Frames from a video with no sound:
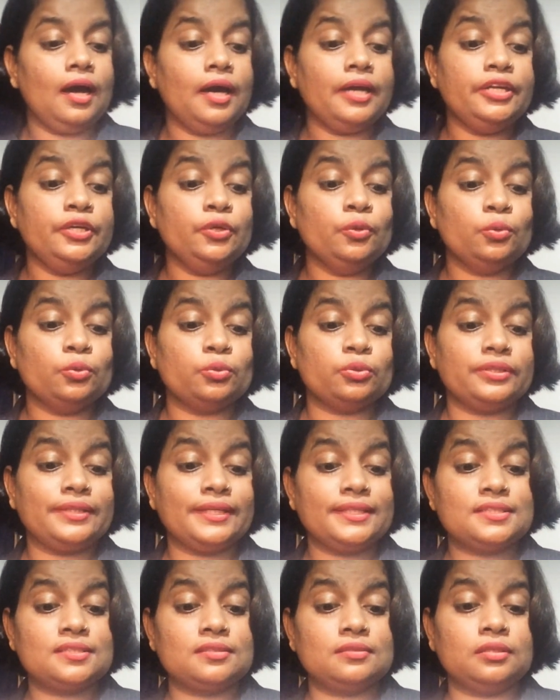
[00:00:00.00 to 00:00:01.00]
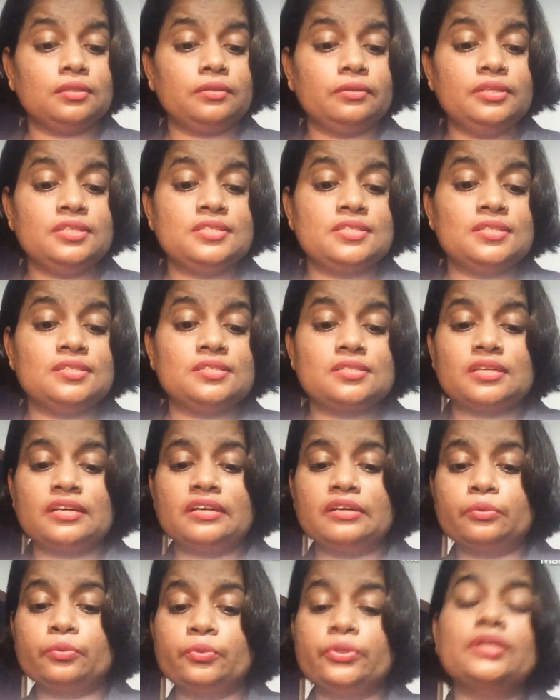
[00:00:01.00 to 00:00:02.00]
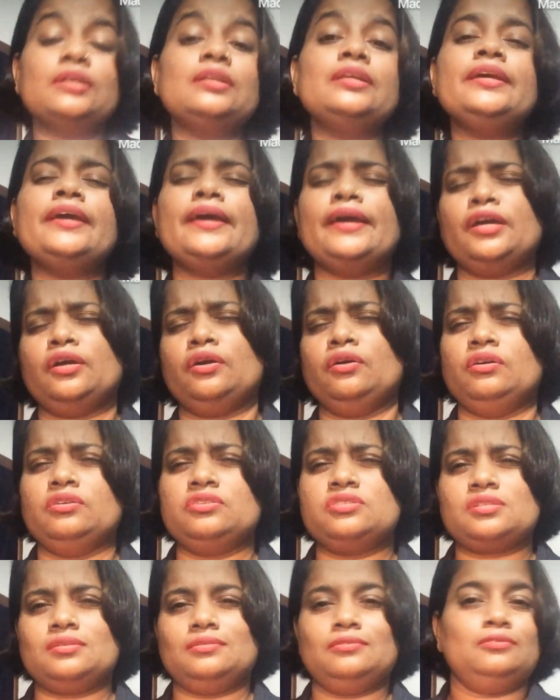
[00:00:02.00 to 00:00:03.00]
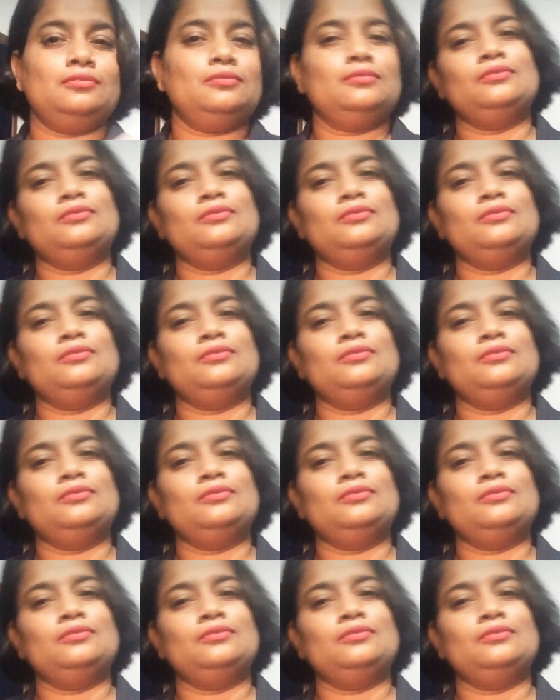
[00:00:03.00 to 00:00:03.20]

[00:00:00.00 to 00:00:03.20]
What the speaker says: I know that there isn't really a ghost.